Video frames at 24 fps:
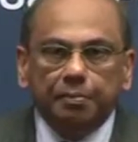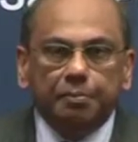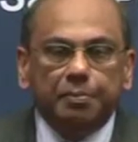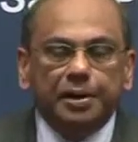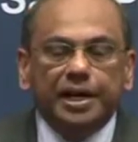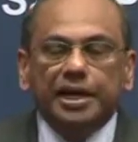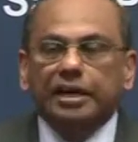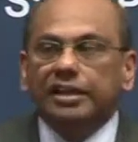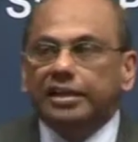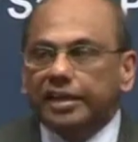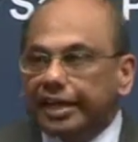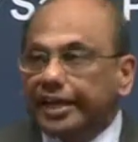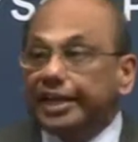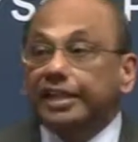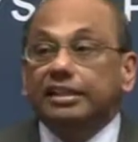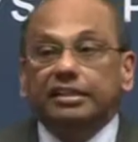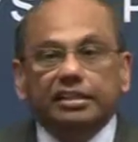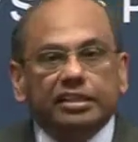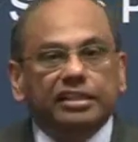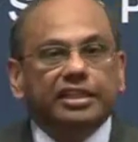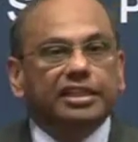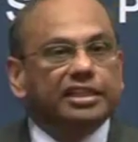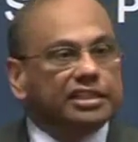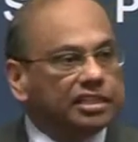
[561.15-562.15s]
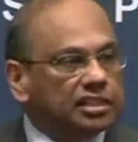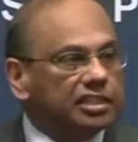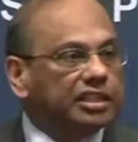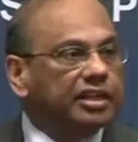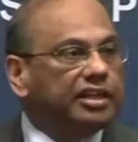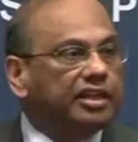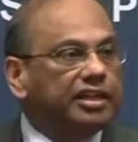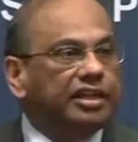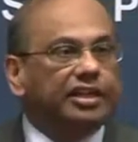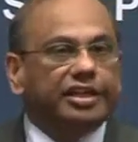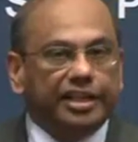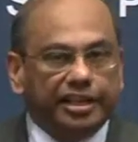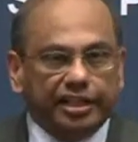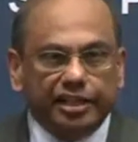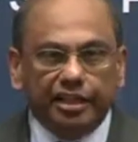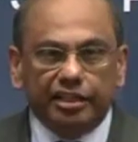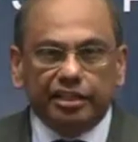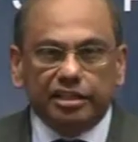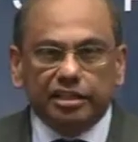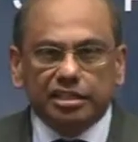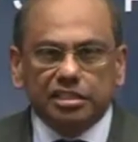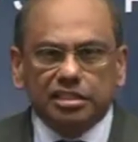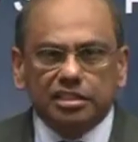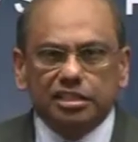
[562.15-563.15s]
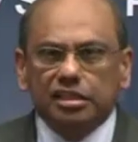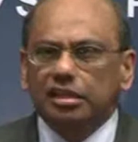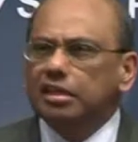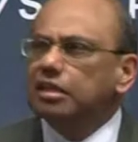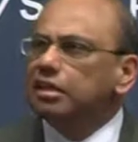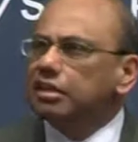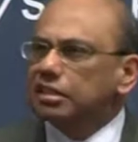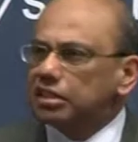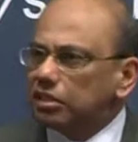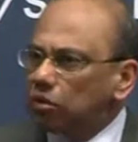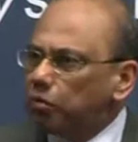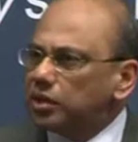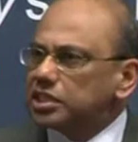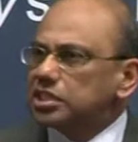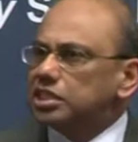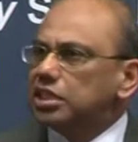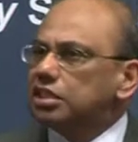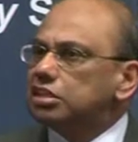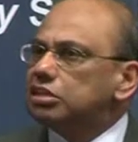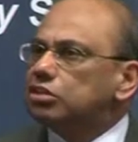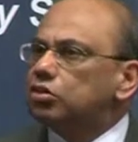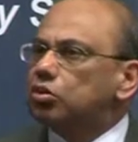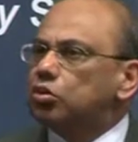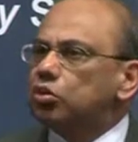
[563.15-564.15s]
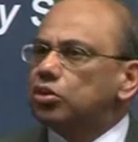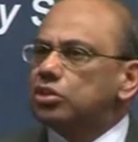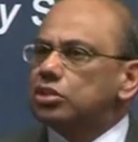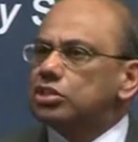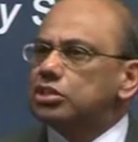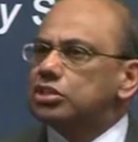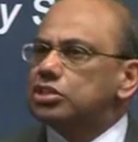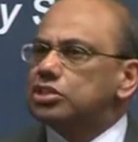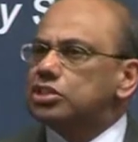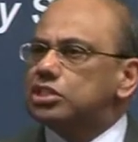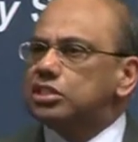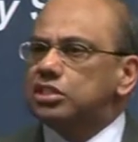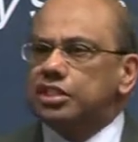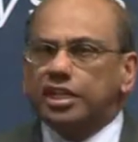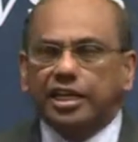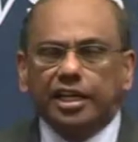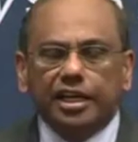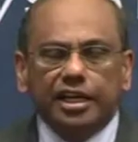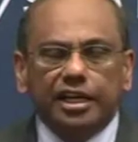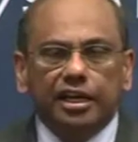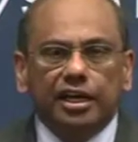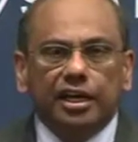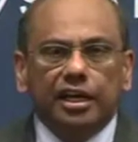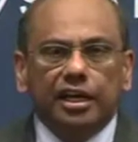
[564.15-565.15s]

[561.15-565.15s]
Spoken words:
built in these 30 years. The Vasant Kunj, the,